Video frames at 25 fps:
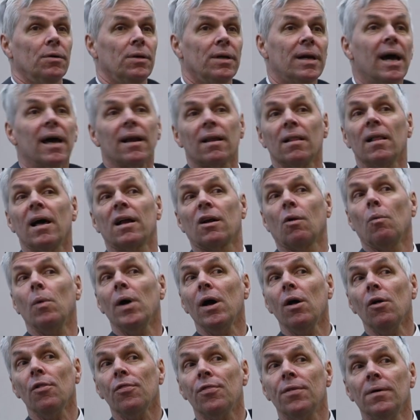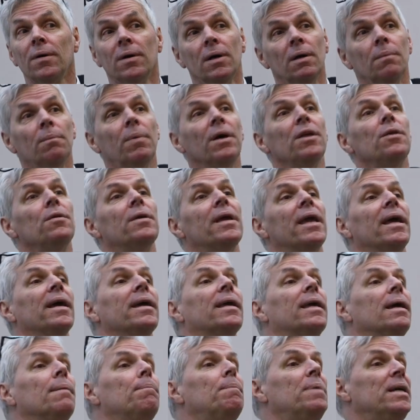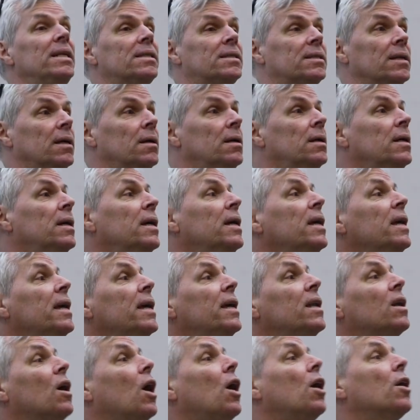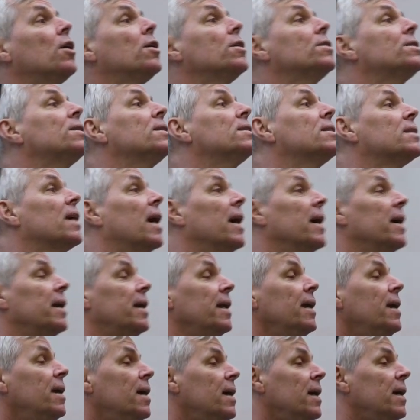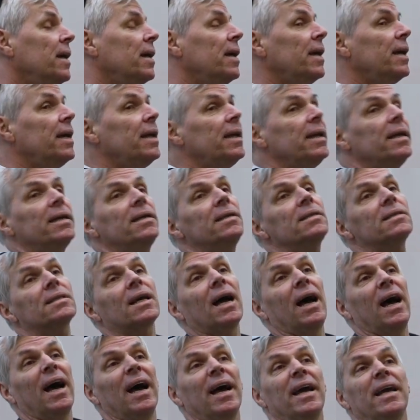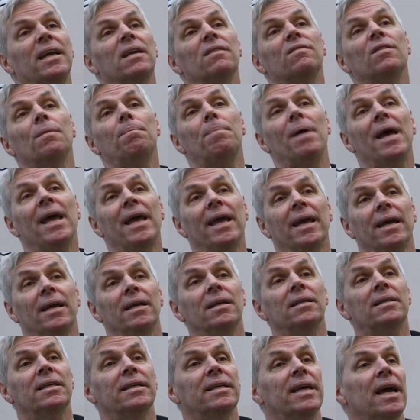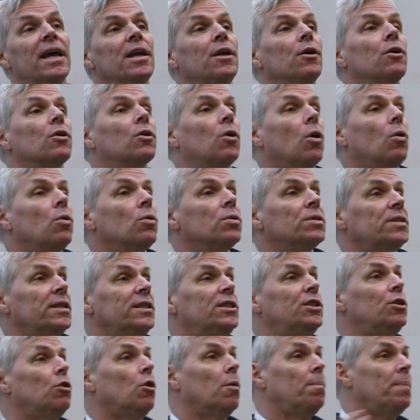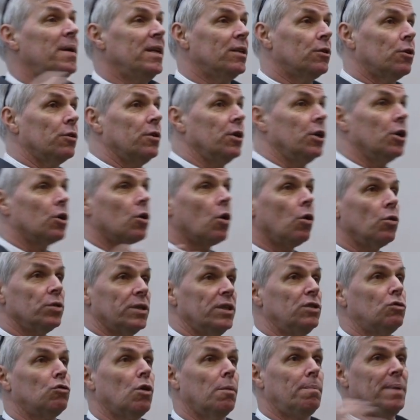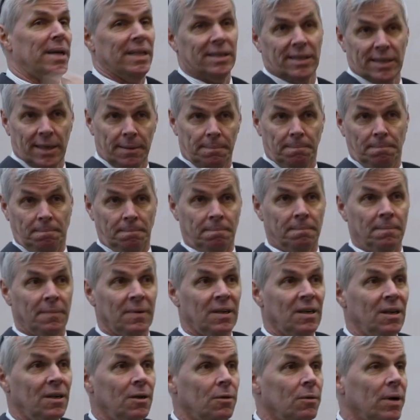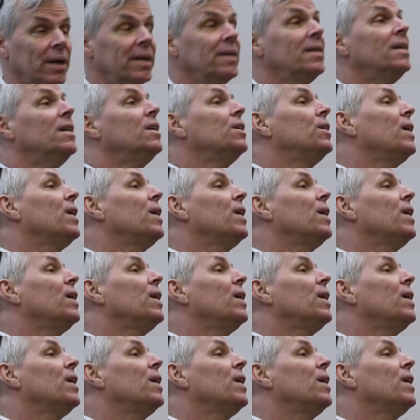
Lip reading: You got a lot of wealth, but you can't get pizza. In our society, it is kind of a pain to get your gold turn your gold into a pizza, right?